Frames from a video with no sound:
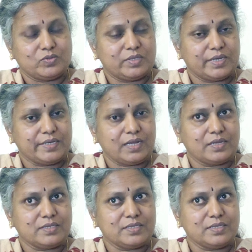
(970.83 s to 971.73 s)
So the right
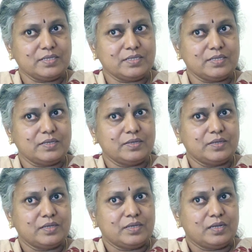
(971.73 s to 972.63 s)
answer is
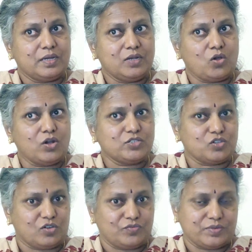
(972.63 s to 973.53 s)
a lot
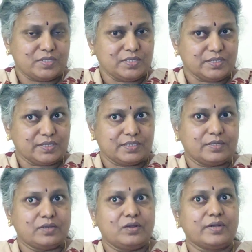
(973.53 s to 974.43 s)
of, isn't it?
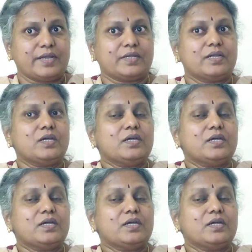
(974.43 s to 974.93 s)
Alright.